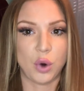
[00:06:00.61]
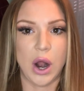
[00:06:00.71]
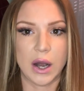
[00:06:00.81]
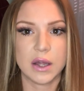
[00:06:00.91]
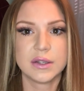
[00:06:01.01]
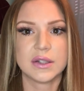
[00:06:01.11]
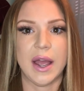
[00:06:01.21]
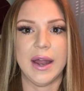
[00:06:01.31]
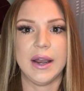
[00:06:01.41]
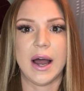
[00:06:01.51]
products,
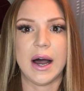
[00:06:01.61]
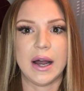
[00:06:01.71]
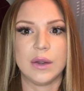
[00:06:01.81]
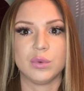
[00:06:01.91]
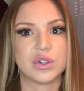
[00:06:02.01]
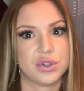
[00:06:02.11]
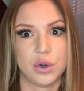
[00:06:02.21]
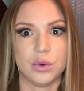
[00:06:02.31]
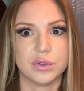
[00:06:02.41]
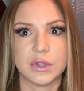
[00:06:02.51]
and I was
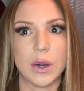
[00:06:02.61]
sold.